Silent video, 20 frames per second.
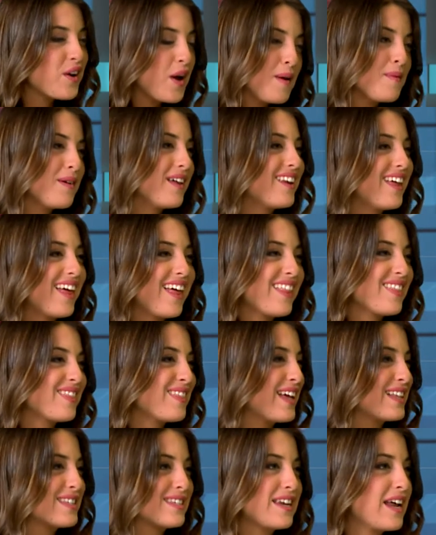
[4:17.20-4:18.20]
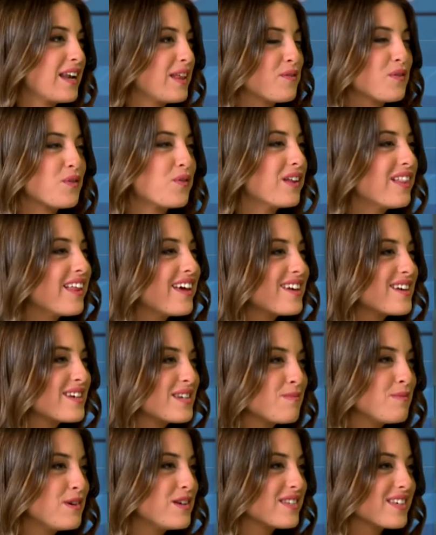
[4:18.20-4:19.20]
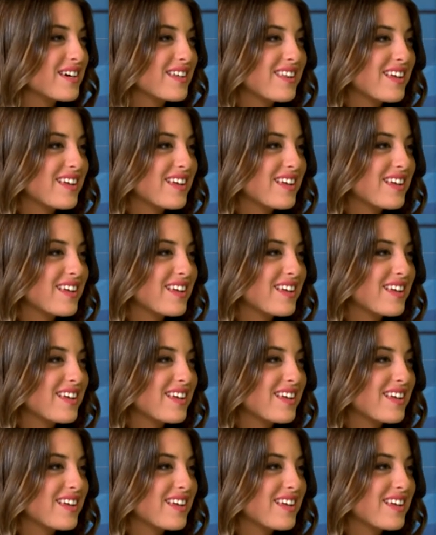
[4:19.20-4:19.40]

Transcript: great. I mean, that's not even related to music.